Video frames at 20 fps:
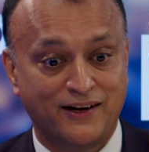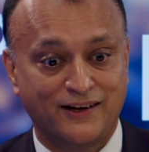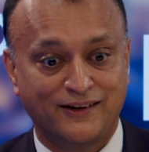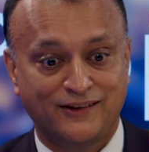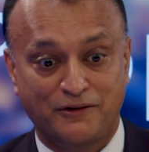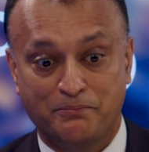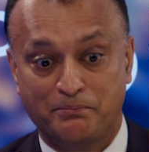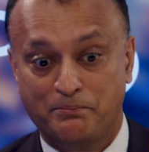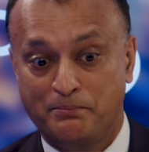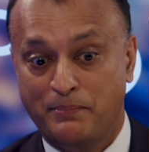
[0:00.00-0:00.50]
is
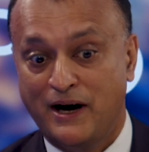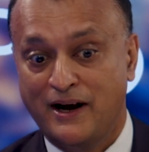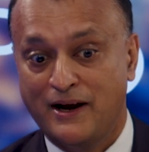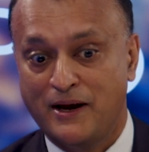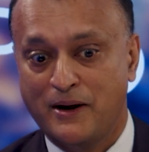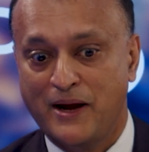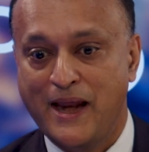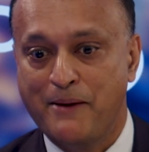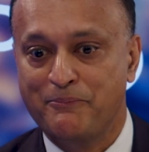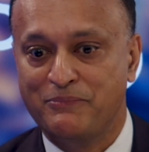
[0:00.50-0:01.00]
to buy an
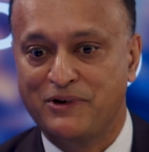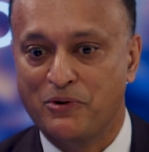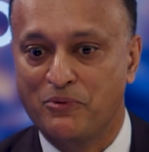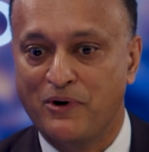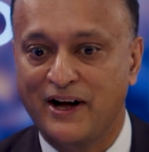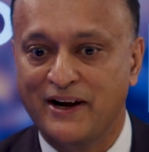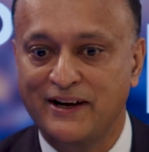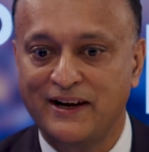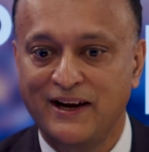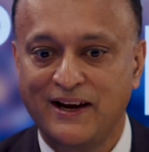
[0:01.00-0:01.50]
empty
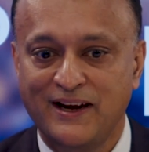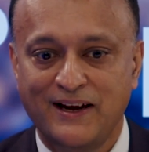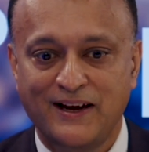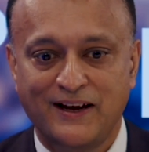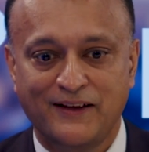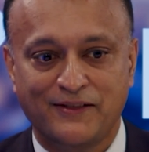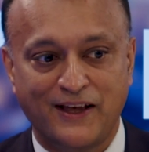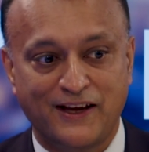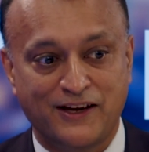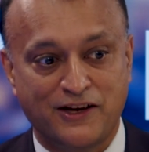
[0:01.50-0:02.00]
one
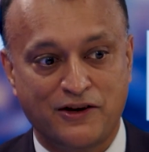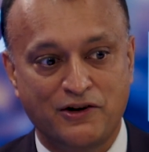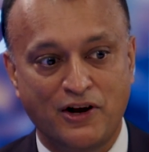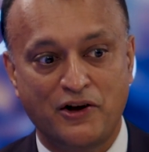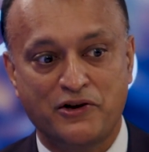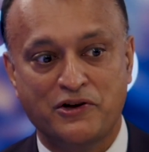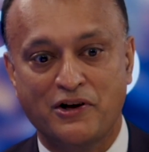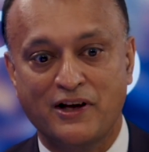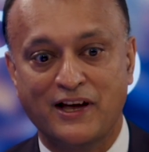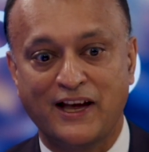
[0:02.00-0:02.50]
that you
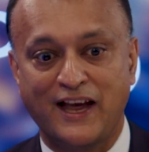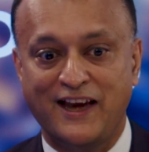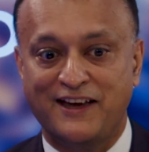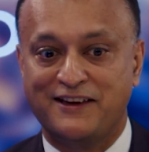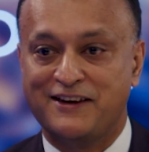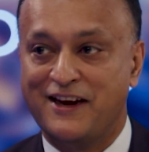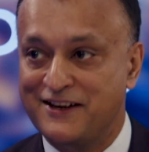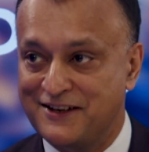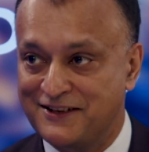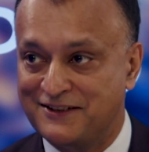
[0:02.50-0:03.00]
can get
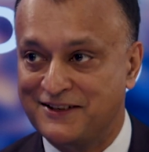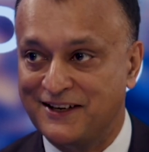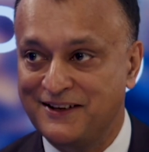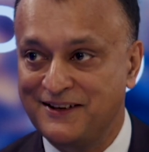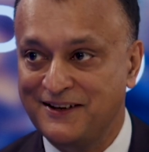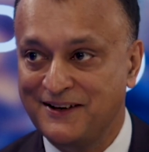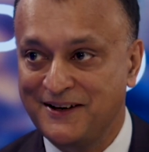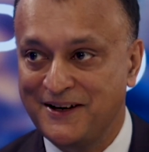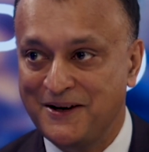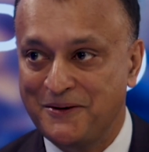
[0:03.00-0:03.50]
tenanted,
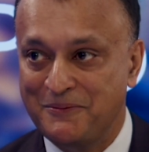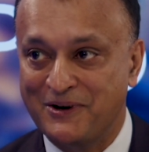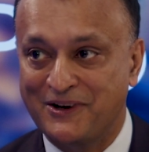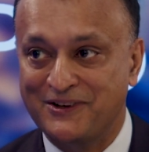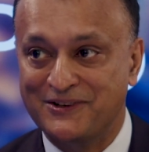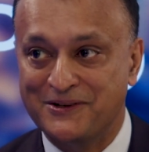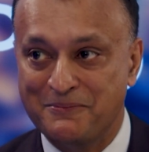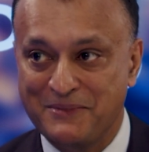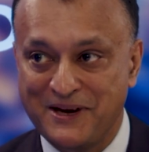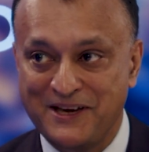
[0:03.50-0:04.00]
because
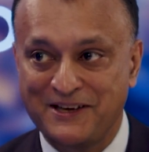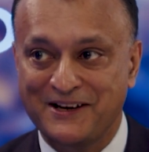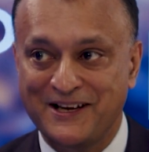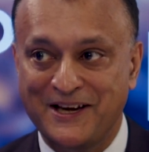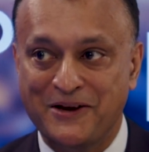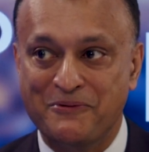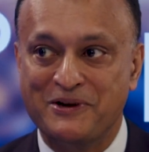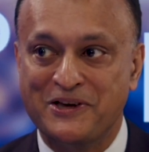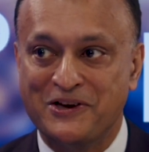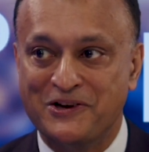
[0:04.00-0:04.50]
immediately
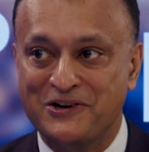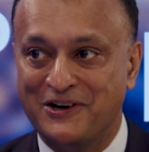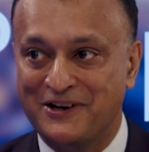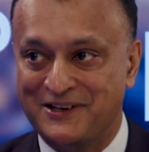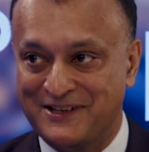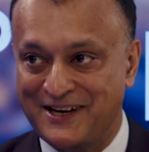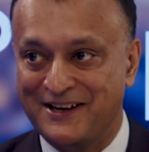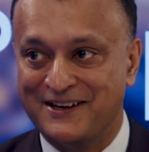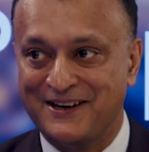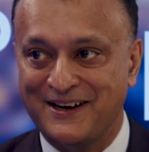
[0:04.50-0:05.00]
when you've got
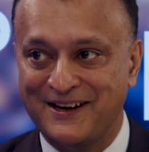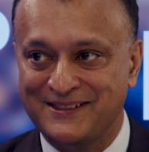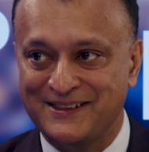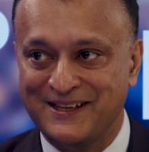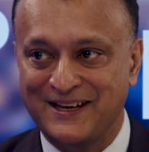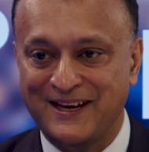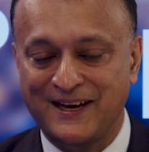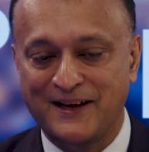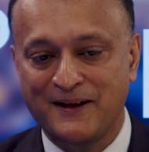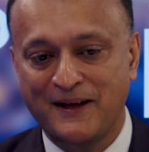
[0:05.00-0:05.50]

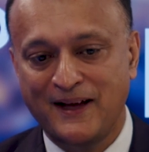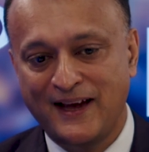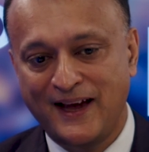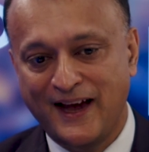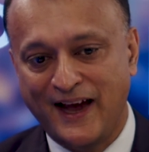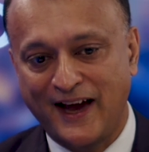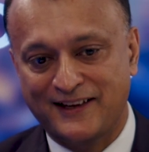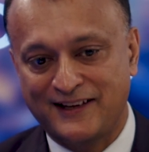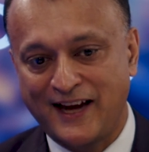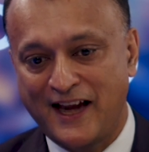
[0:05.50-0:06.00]

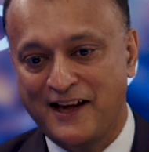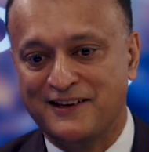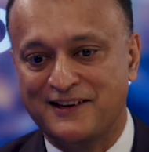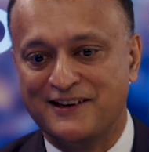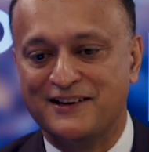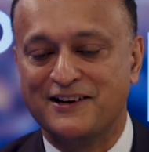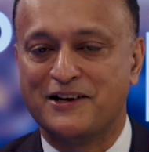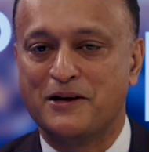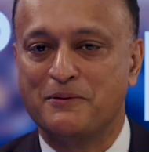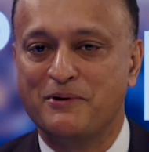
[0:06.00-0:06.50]
a tenant in
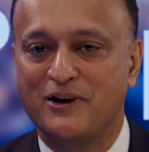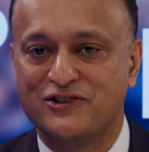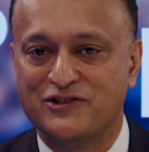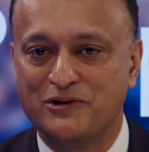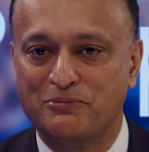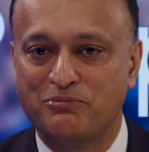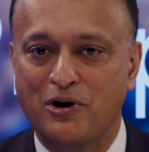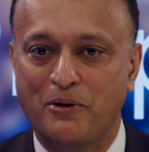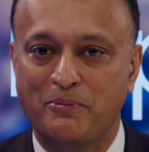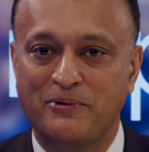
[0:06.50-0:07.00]
a commercial
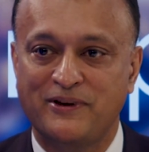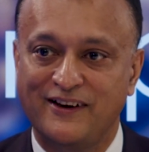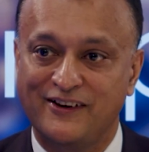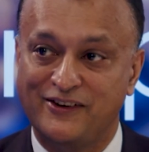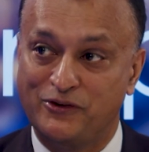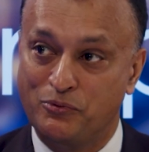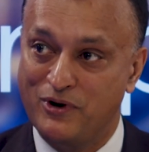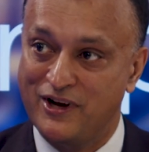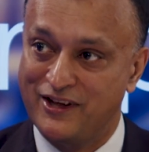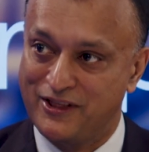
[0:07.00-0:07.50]
property,
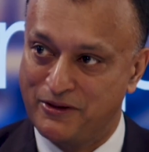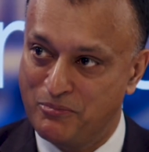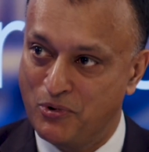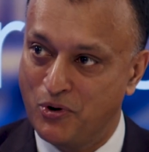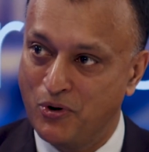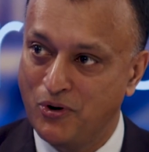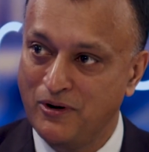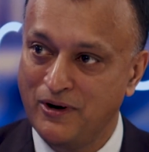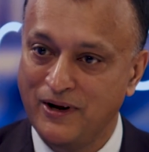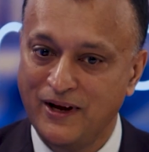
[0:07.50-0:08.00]
it's worth
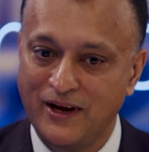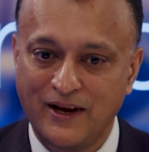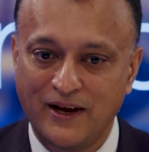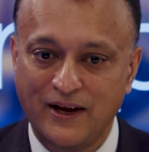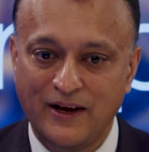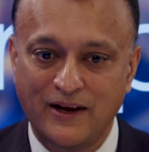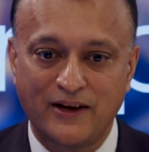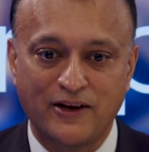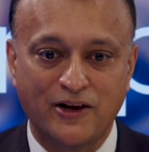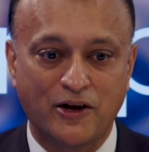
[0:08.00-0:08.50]
more.
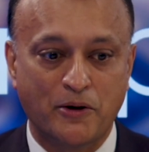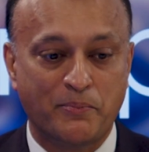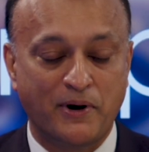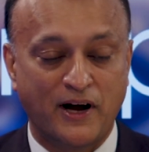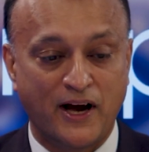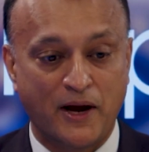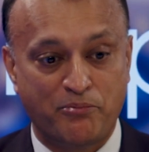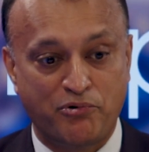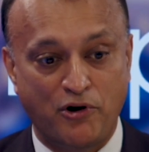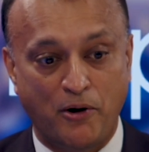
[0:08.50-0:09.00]
You can buy
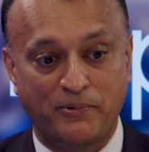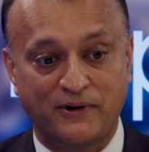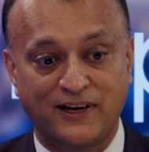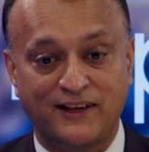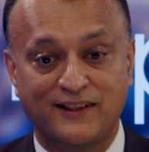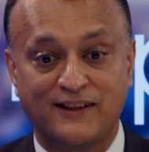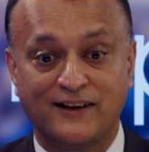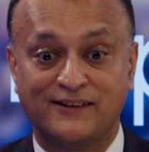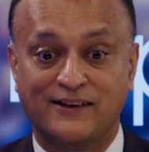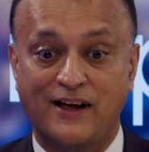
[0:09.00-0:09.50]
a property that's